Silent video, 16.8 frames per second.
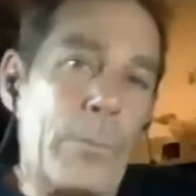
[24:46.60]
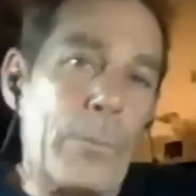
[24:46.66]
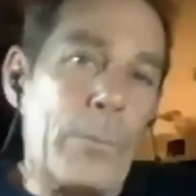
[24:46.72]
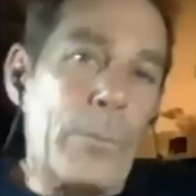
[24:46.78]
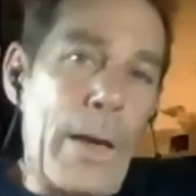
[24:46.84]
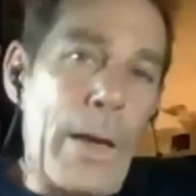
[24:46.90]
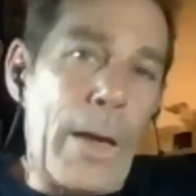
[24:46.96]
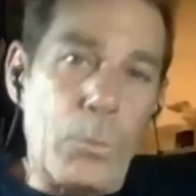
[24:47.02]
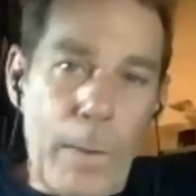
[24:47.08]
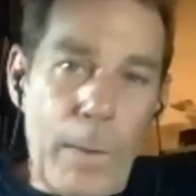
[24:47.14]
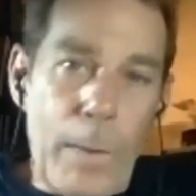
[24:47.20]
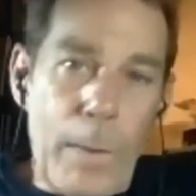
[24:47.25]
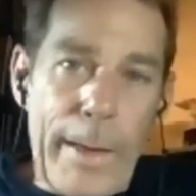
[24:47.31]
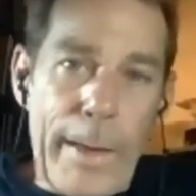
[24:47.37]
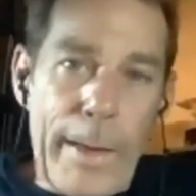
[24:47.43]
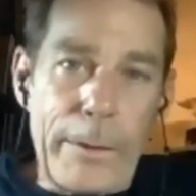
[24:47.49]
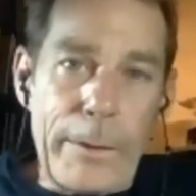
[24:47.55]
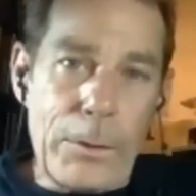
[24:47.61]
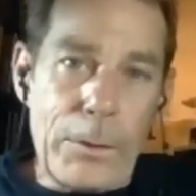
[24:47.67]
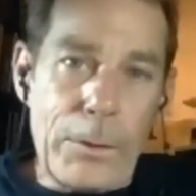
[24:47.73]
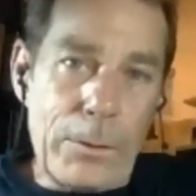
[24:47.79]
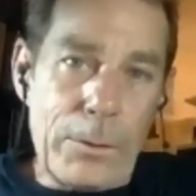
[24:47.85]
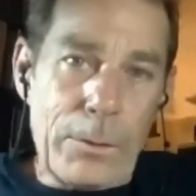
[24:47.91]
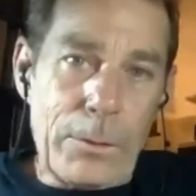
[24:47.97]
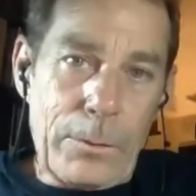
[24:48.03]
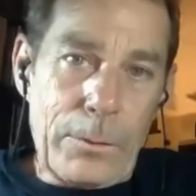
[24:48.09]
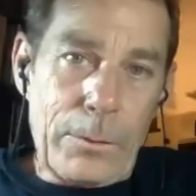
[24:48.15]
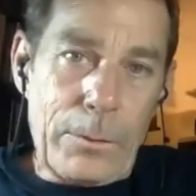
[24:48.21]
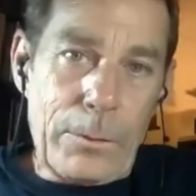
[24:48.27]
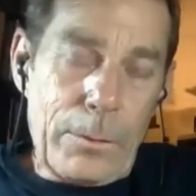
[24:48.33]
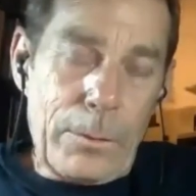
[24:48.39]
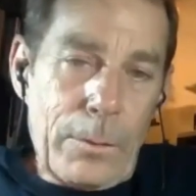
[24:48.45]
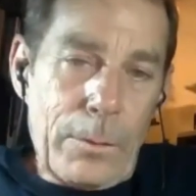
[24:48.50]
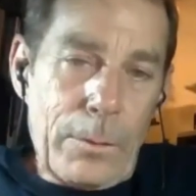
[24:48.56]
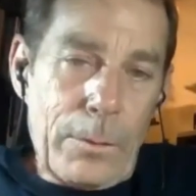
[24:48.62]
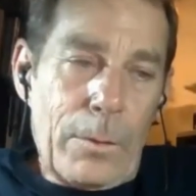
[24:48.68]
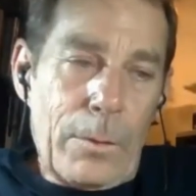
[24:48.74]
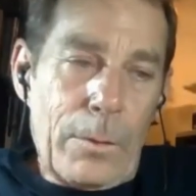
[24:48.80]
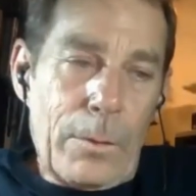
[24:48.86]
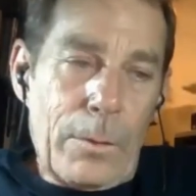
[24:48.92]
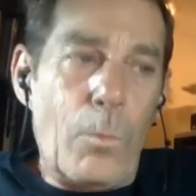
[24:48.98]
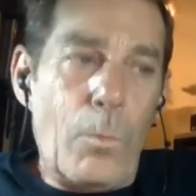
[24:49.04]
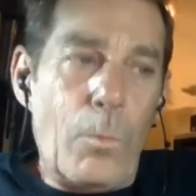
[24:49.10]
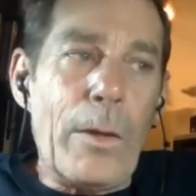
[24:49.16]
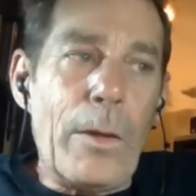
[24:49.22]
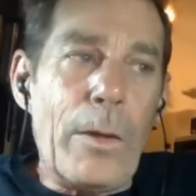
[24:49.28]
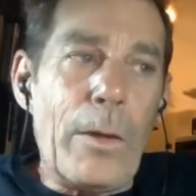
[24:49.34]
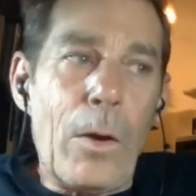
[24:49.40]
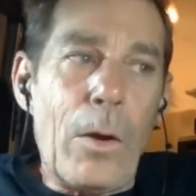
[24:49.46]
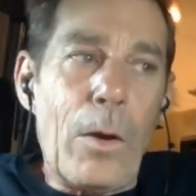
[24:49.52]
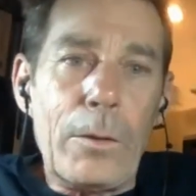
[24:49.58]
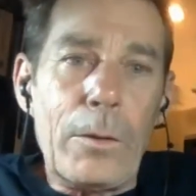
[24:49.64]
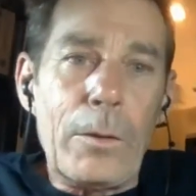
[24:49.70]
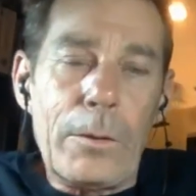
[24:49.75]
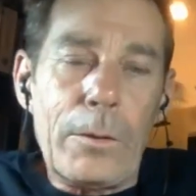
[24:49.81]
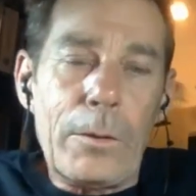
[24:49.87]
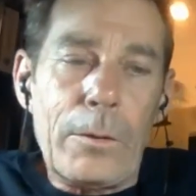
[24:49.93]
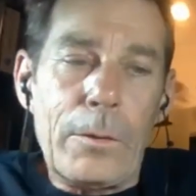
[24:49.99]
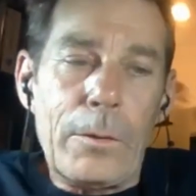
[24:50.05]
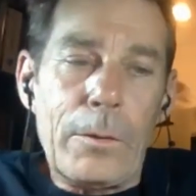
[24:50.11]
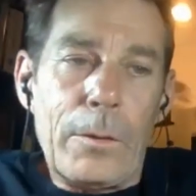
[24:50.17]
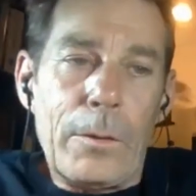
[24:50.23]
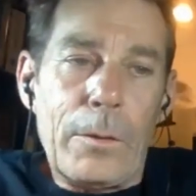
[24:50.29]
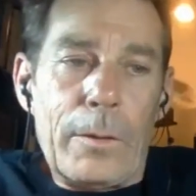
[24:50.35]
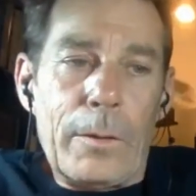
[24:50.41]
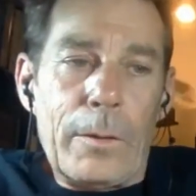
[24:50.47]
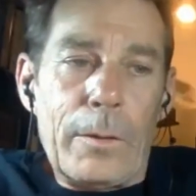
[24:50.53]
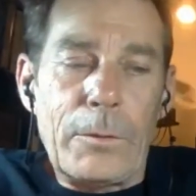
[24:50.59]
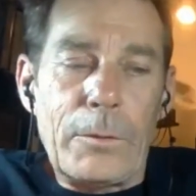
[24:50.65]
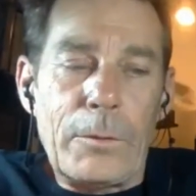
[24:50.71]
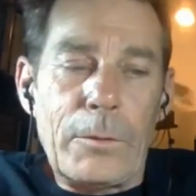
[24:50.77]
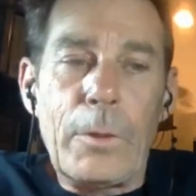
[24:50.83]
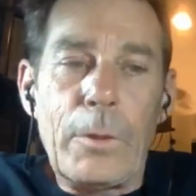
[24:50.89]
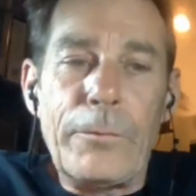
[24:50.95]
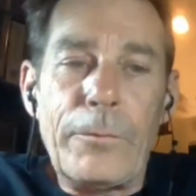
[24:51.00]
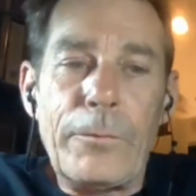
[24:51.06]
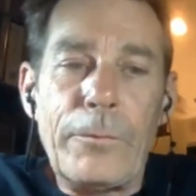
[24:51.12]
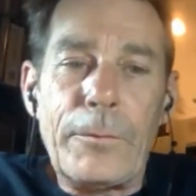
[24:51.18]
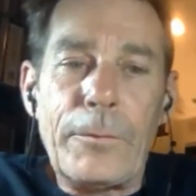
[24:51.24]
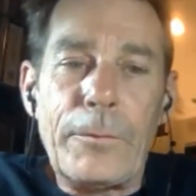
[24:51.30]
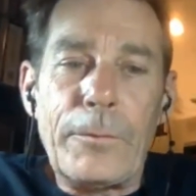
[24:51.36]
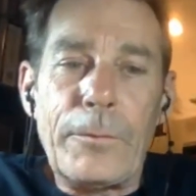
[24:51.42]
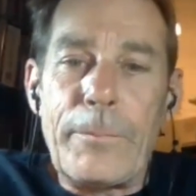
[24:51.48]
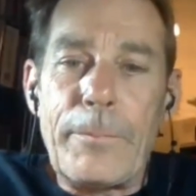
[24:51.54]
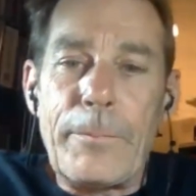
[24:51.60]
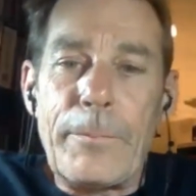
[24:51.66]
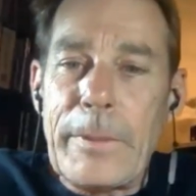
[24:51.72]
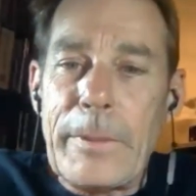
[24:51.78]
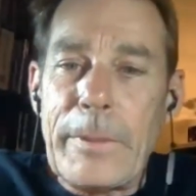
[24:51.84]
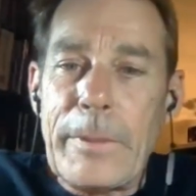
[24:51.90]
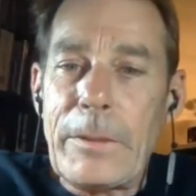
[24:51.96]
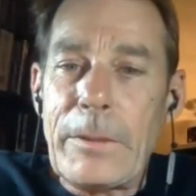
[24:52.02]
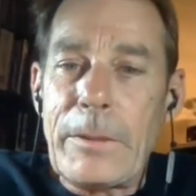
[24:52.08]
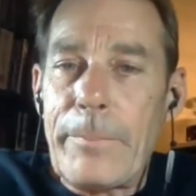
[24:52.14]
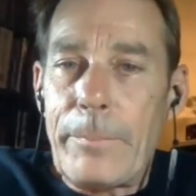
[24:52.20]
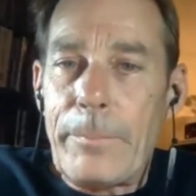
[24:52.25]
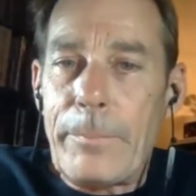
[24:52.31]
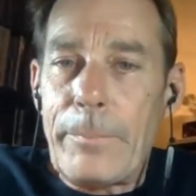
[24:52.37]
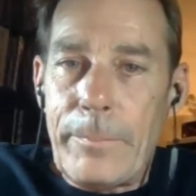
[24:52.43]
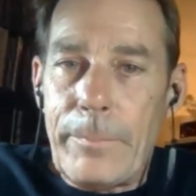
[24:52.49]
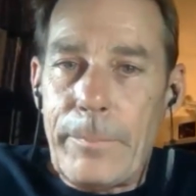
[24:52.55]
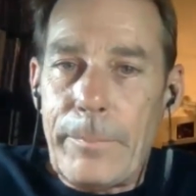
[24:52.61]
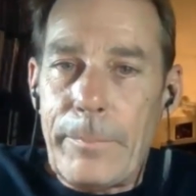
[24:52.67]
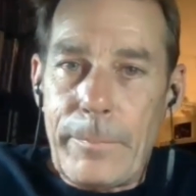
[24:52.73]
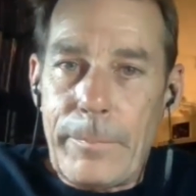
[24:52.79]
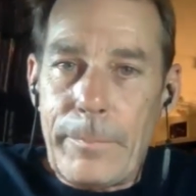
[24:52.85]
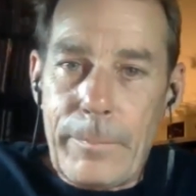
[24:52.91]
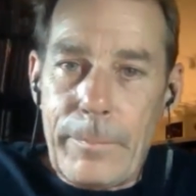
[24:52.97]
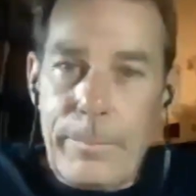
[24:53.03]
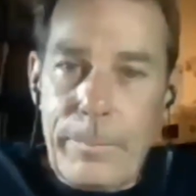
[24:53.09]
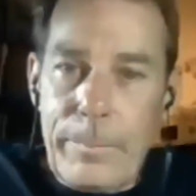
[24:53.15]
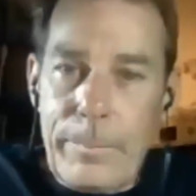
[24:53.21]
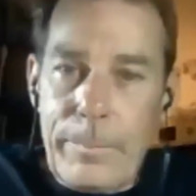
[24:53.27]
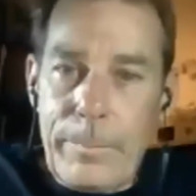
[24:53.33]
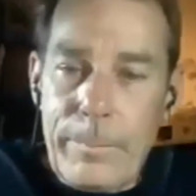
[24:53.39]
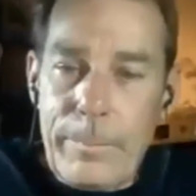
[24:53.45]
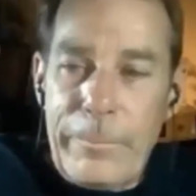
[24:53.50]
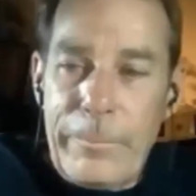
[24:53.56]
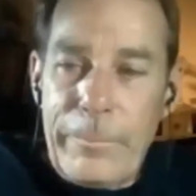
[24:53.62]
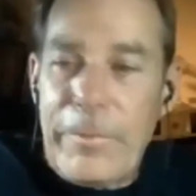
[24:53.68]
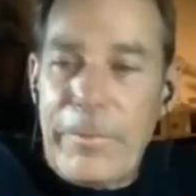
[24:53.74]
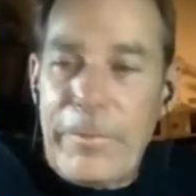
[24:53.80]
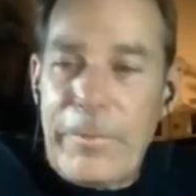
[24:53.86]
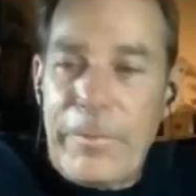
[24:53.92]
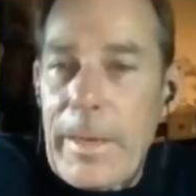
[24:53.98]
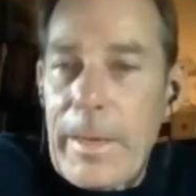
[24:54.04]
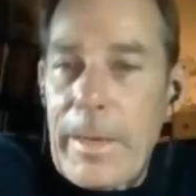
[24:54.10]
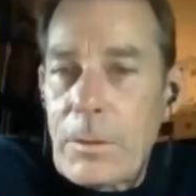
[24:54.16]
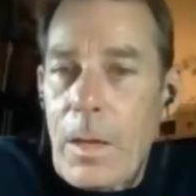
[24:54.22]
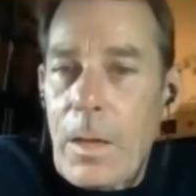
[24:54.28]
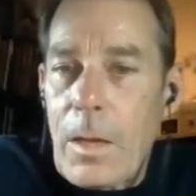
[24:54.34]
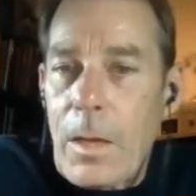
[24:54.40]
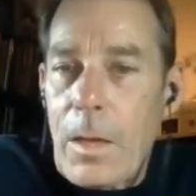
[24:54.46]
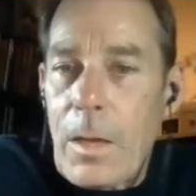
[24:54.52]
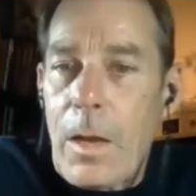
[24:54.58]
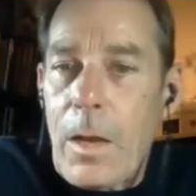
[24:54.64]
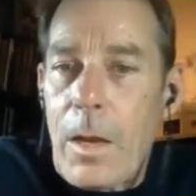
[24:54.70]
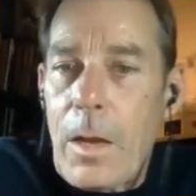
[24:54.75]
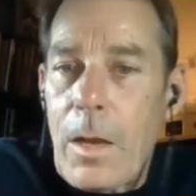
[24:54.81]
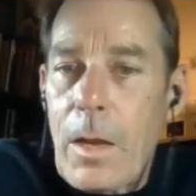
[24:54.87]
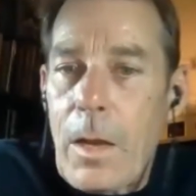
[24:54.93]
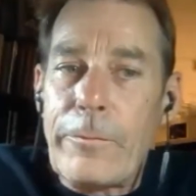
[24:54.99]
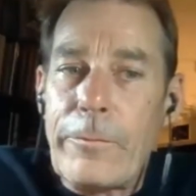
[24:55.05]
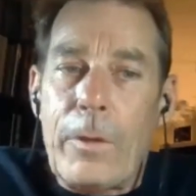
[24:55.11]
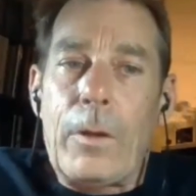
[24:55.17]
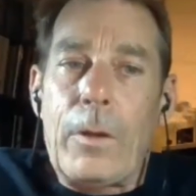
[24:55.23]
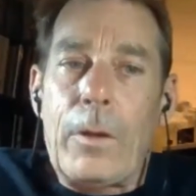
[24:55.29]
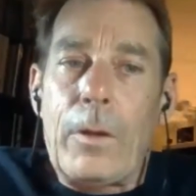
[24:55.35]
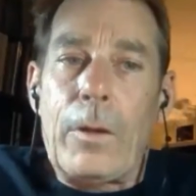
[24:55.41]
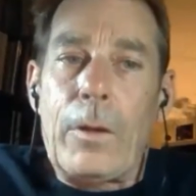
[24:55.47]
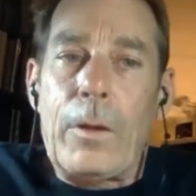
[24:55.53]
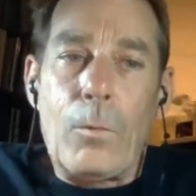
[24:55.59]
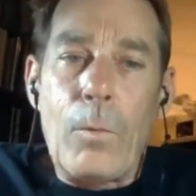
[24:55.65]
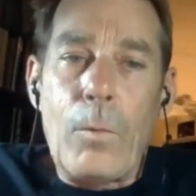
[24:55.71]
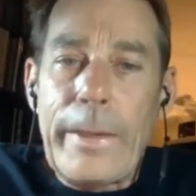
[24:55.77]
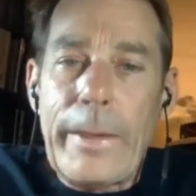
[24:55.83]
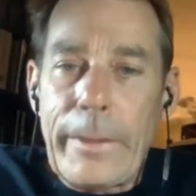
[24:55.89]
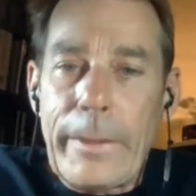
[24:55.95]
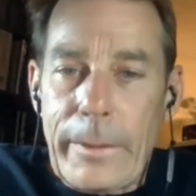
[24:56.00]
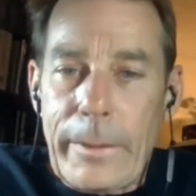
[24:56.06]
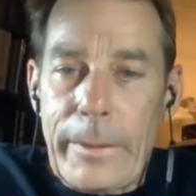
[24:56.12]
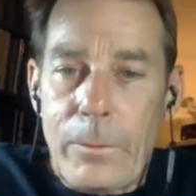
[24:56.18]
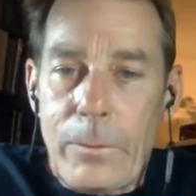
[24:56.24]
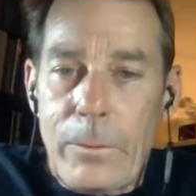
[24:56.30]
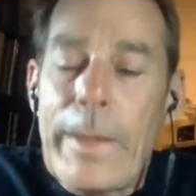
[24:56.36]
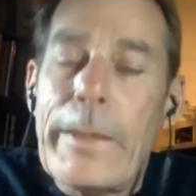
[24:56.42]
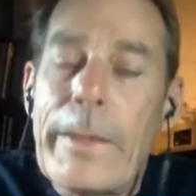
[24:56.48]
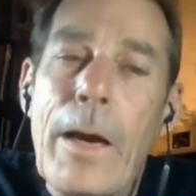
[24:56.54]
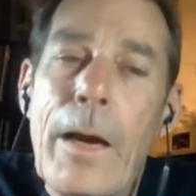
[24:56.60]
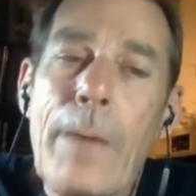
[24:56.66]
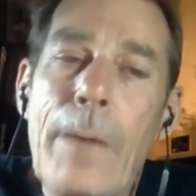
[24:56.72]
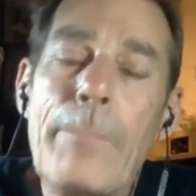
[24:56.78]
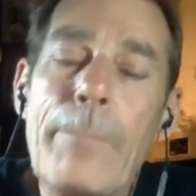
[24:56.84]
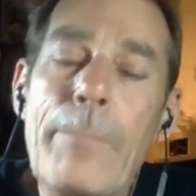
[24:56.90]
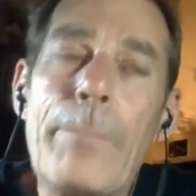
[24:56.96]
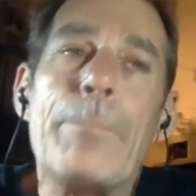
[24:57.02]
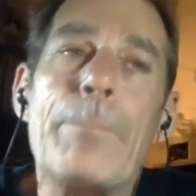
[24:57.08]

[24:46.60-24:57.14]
as a race, we are sort of the baby step phase of waking waking up